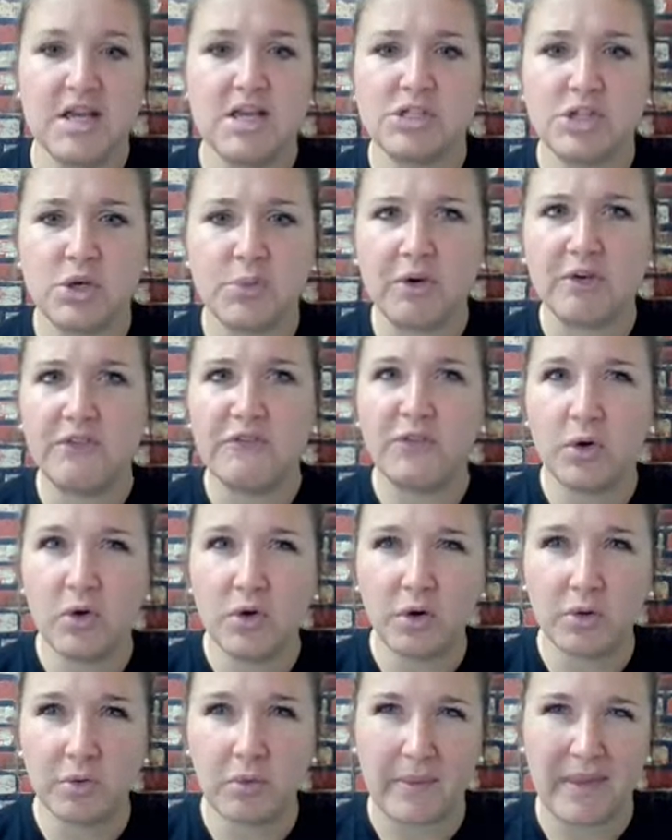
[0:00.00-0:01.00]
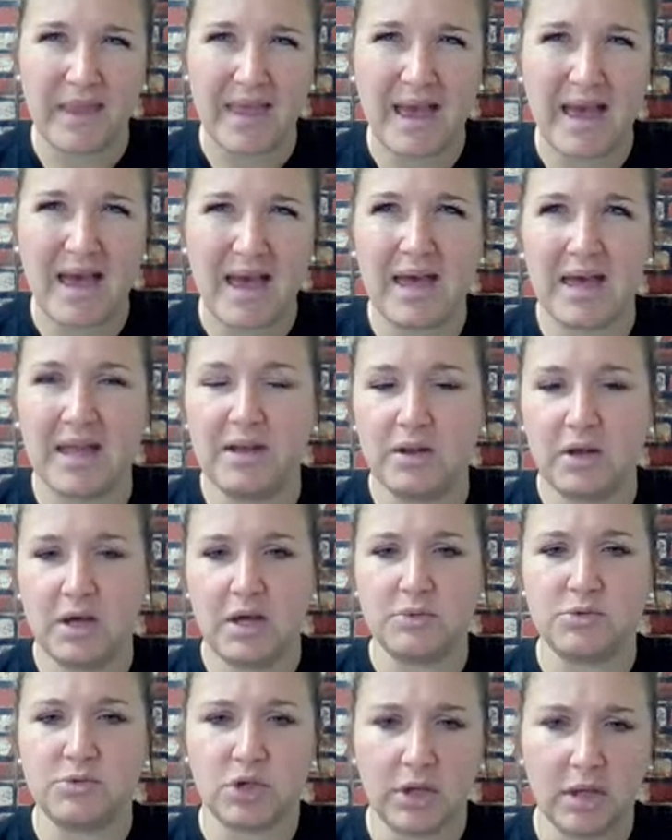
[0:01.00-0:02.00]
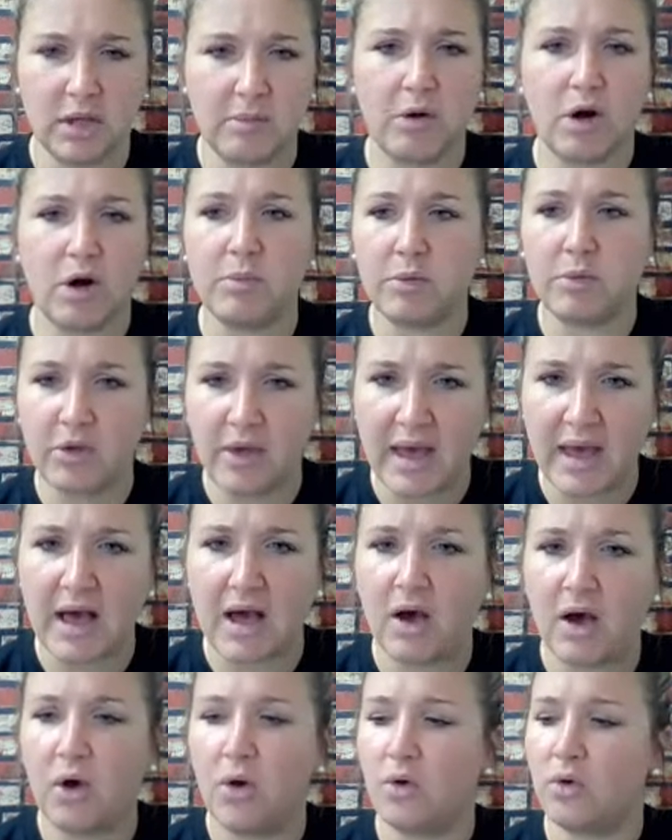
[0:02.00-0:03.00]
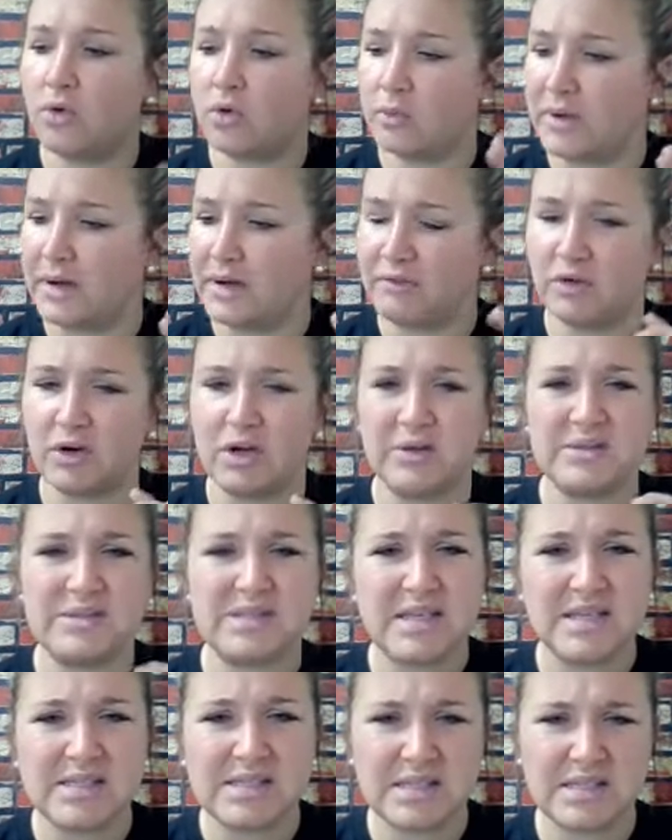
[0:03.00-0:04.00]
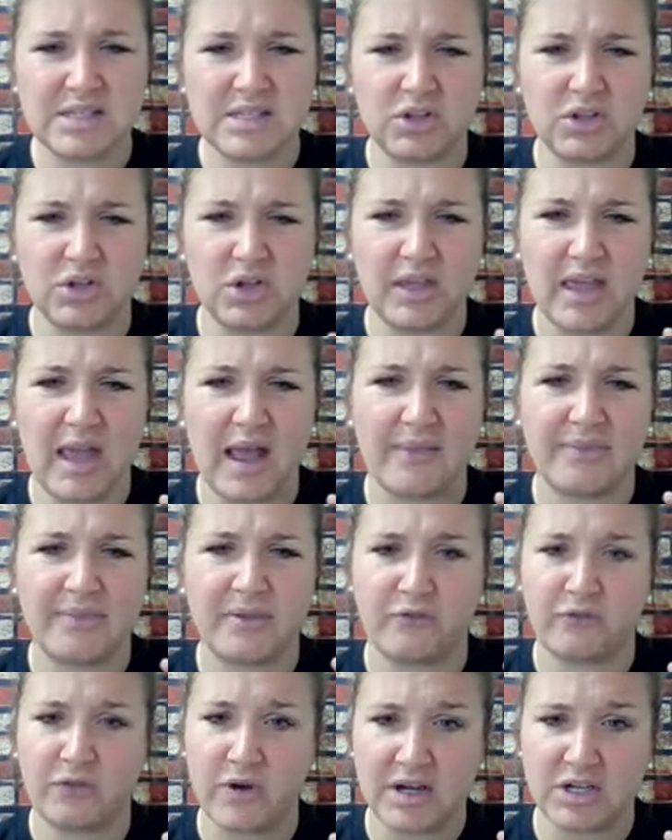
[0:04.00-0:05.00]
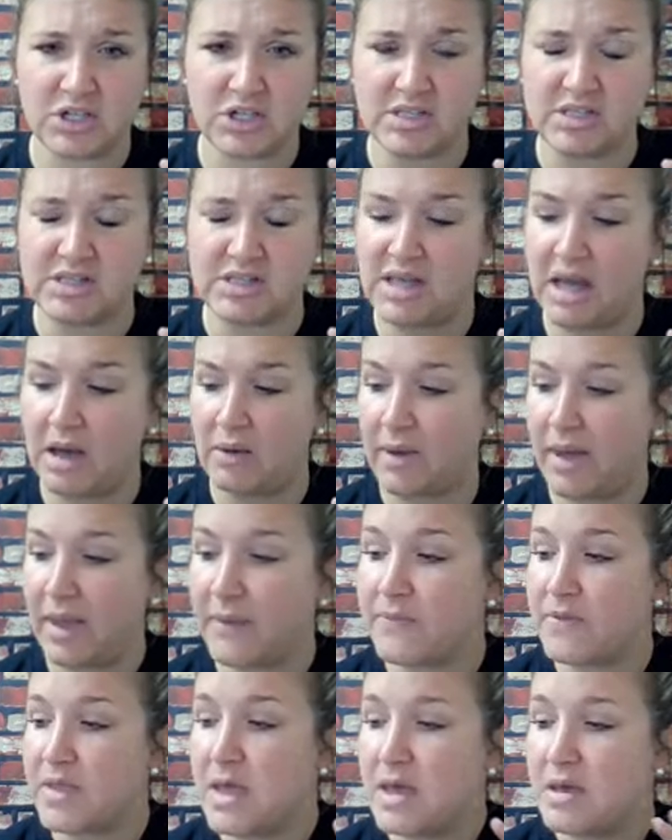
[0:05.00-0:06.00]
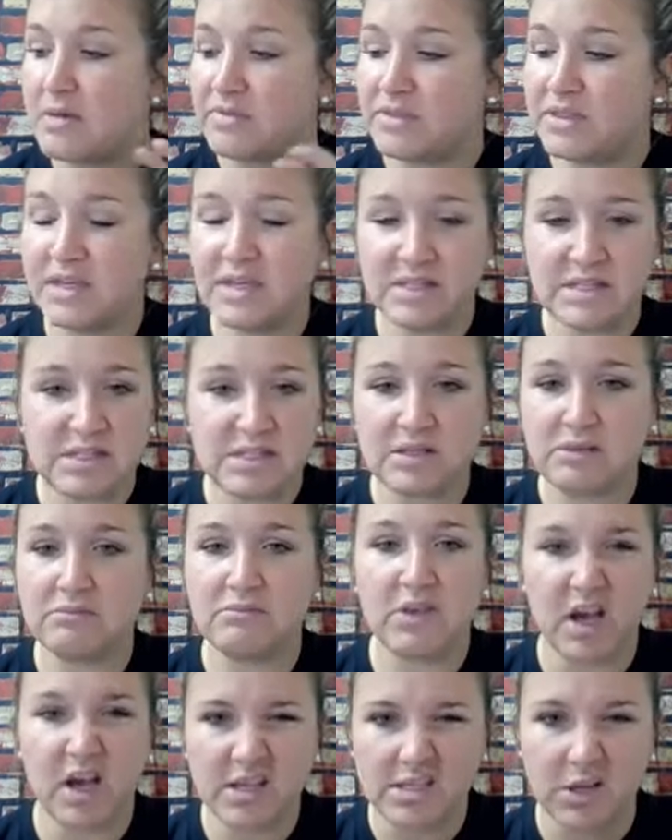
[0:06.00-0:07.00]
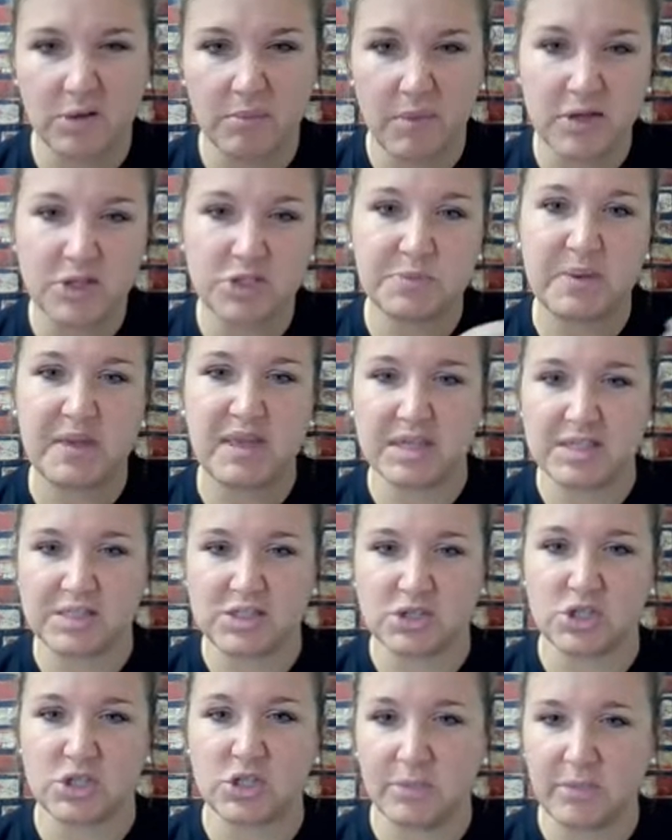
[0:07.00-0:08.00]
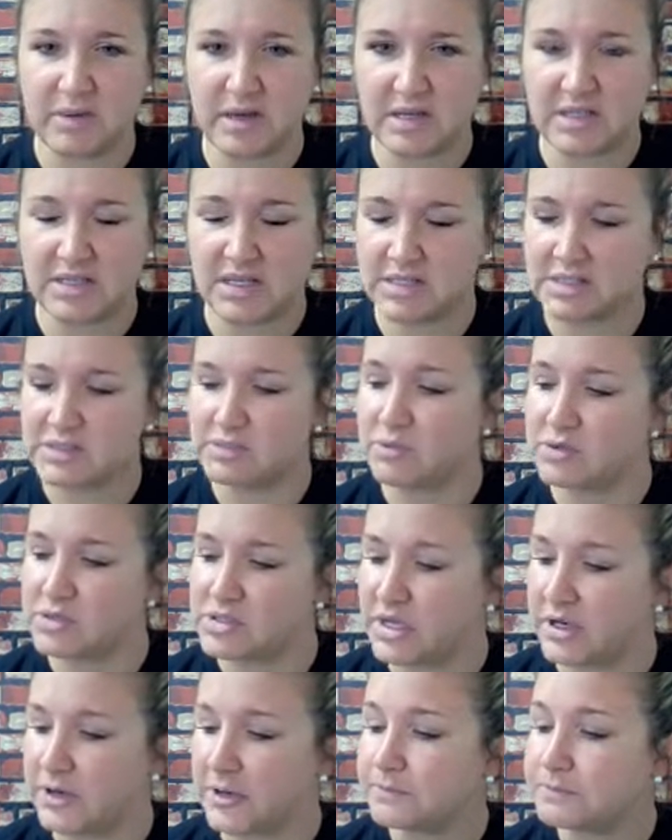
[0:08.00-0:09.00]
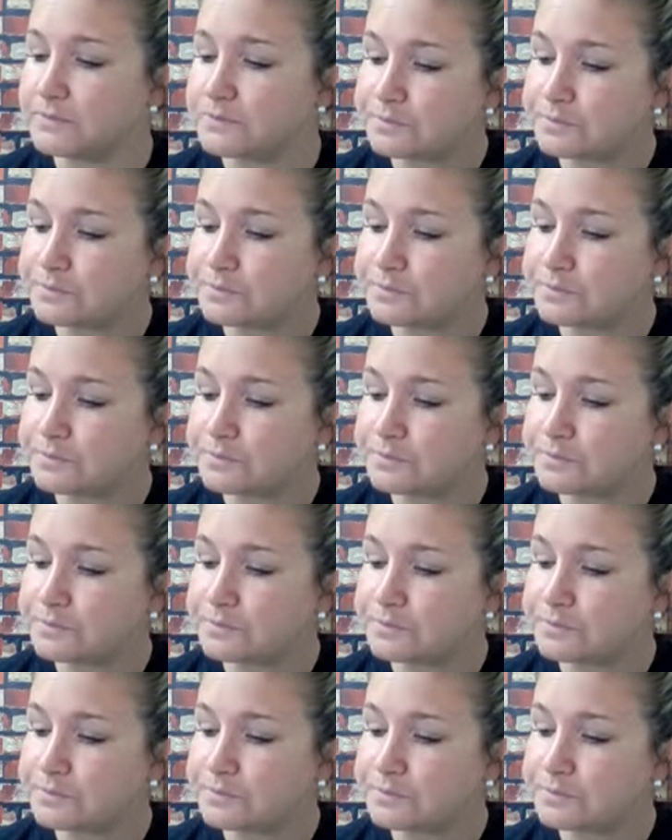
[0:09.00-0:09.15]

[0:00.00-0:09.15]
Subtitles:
So before, when we had drawing a marble out or whatever, it was easy to look at the fractions that way. This, not so much because there's so many decimals here.